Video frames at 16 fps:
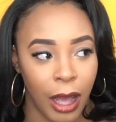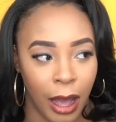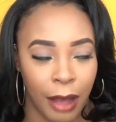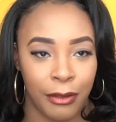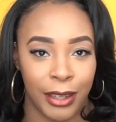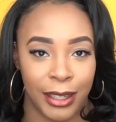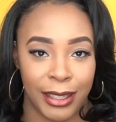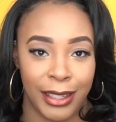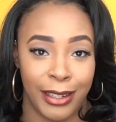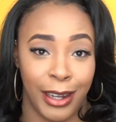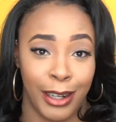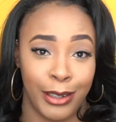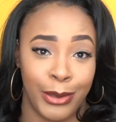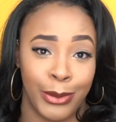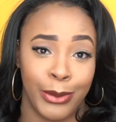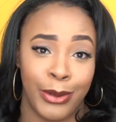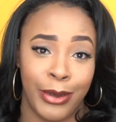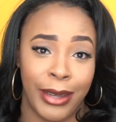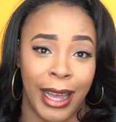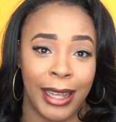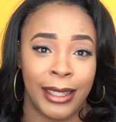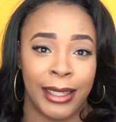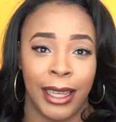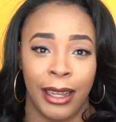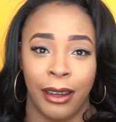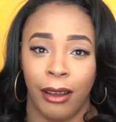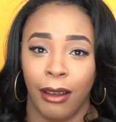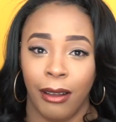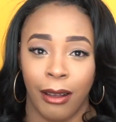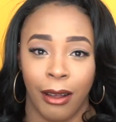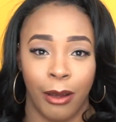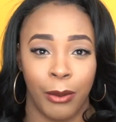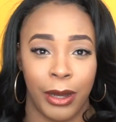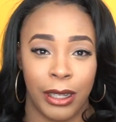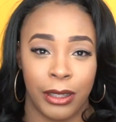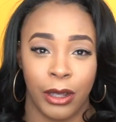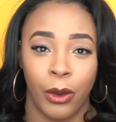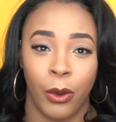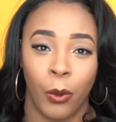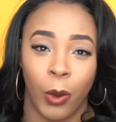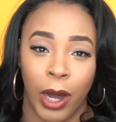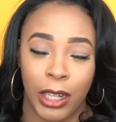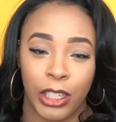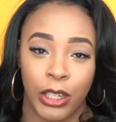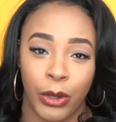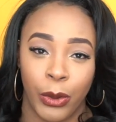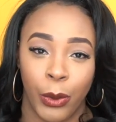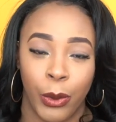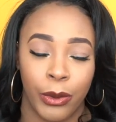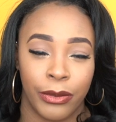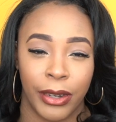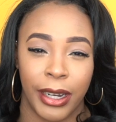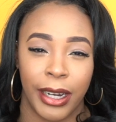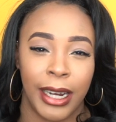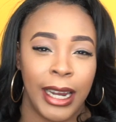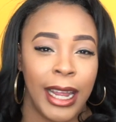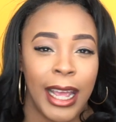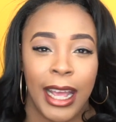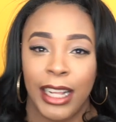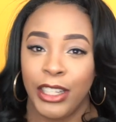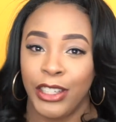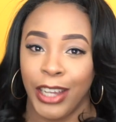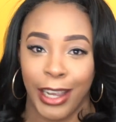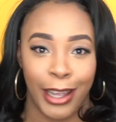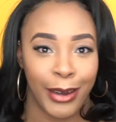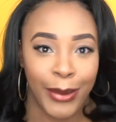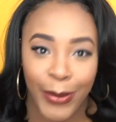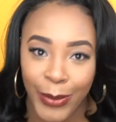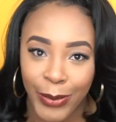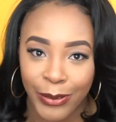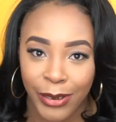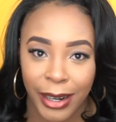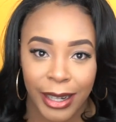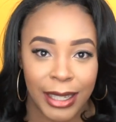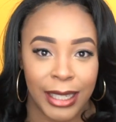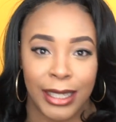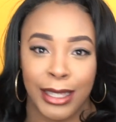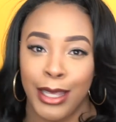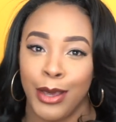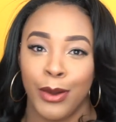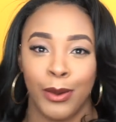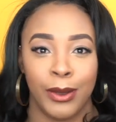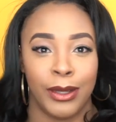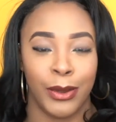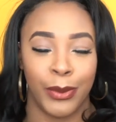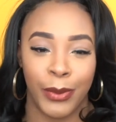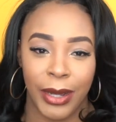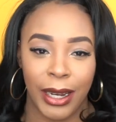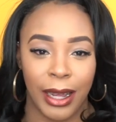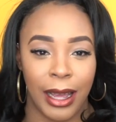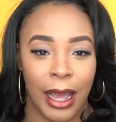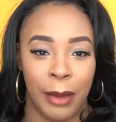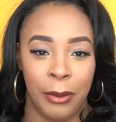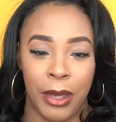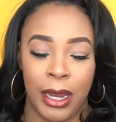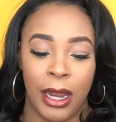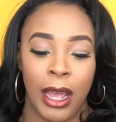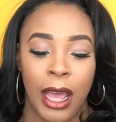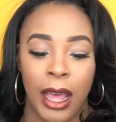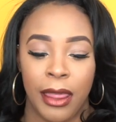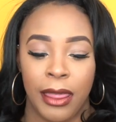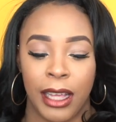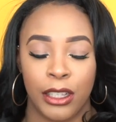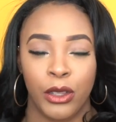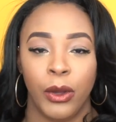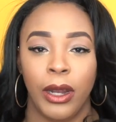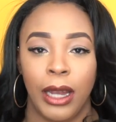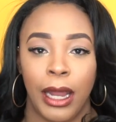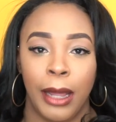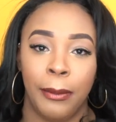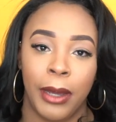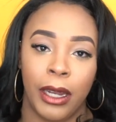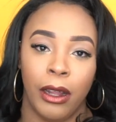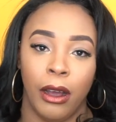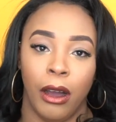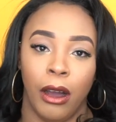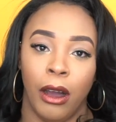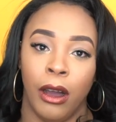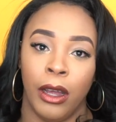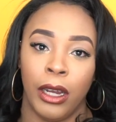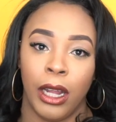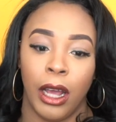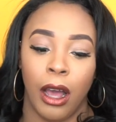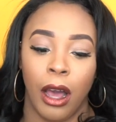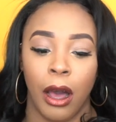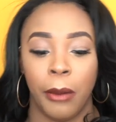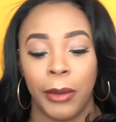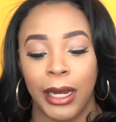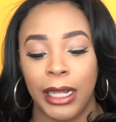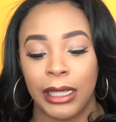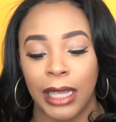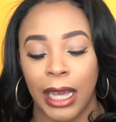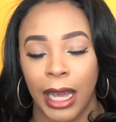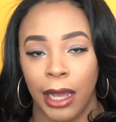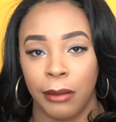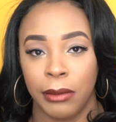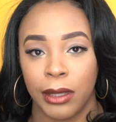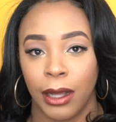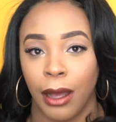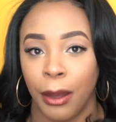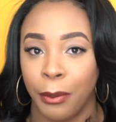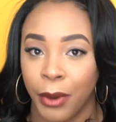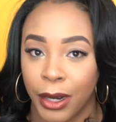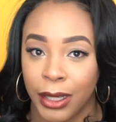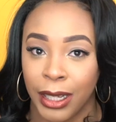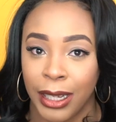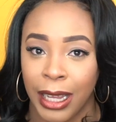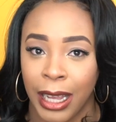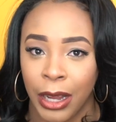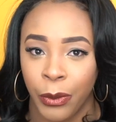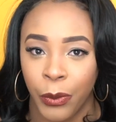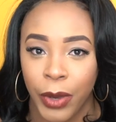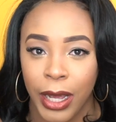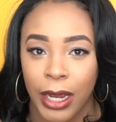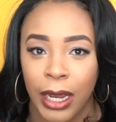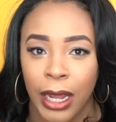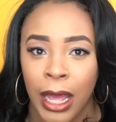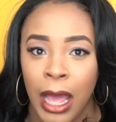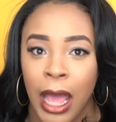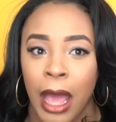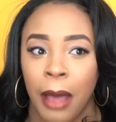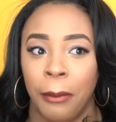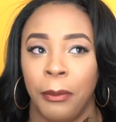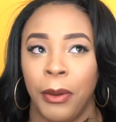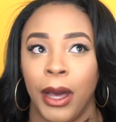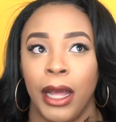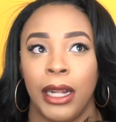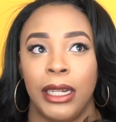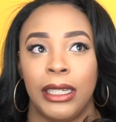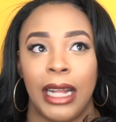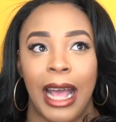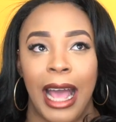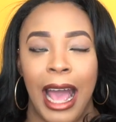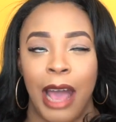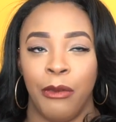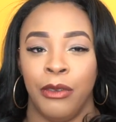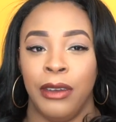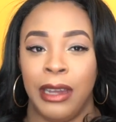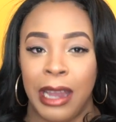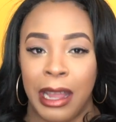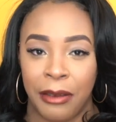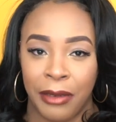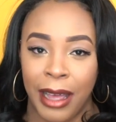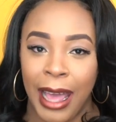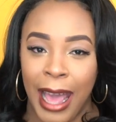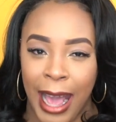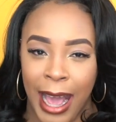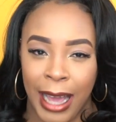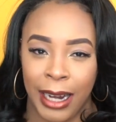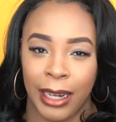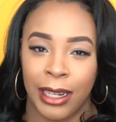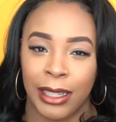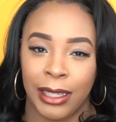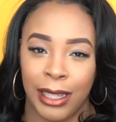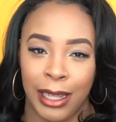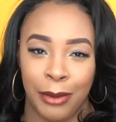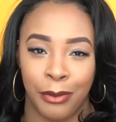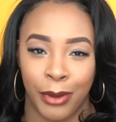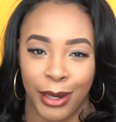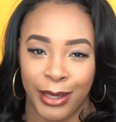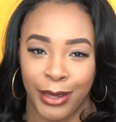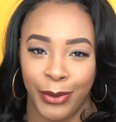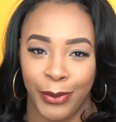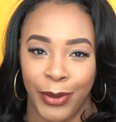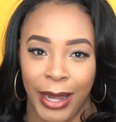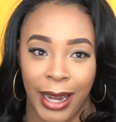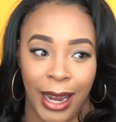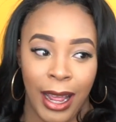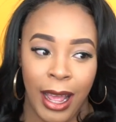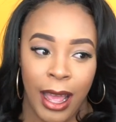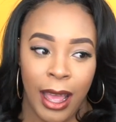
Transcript: obviously not true you guys can always watch it over check it over to see who's the winner I mean there's no limit on how many times a person can win but I've never had the same person win